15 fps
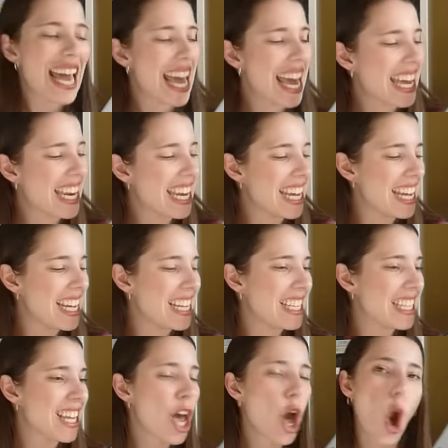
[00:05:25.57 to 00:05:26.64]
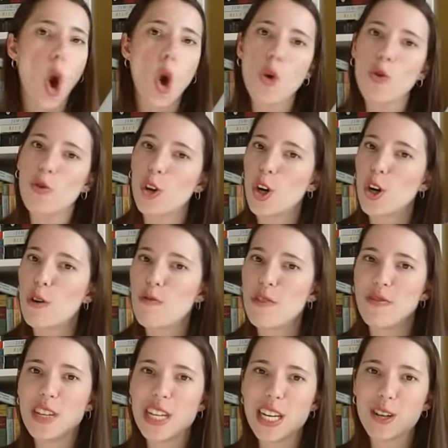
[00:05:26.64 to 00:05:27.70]
It is over
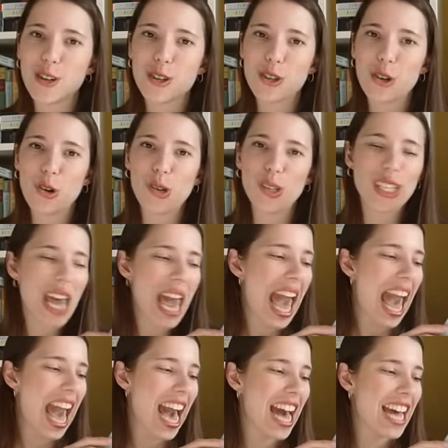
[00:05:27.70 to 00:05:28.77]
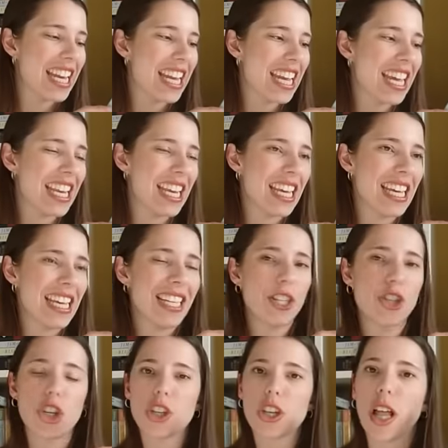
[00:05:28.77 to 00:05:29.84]
50 years old and it is
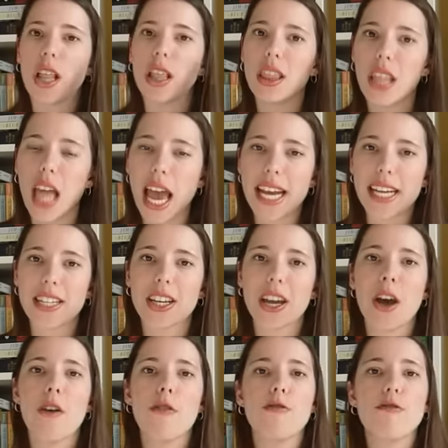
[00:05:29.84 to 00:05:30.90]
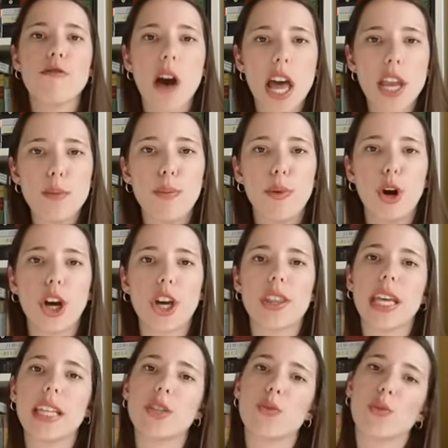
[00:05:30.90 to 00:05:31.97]
just a light, fun book
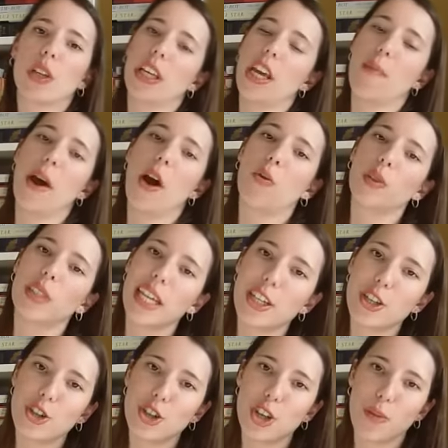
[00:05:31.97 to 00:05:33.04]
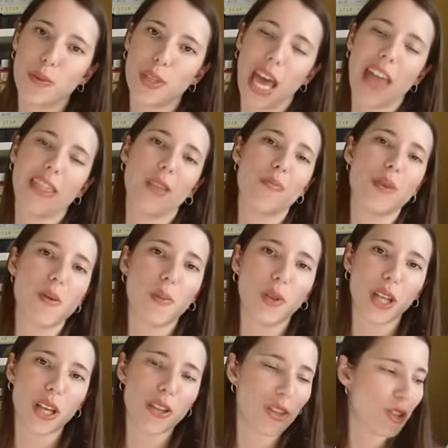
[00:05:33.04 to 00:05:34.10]
that's really about relationships and the
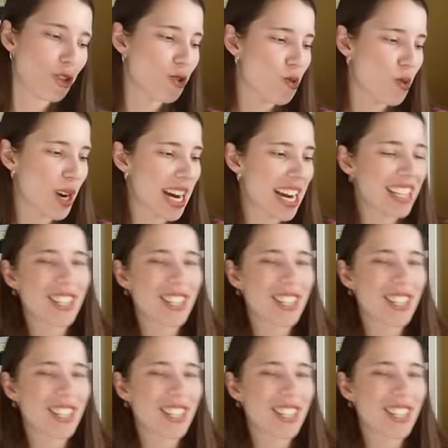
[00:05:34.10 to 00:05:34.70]
people in the story.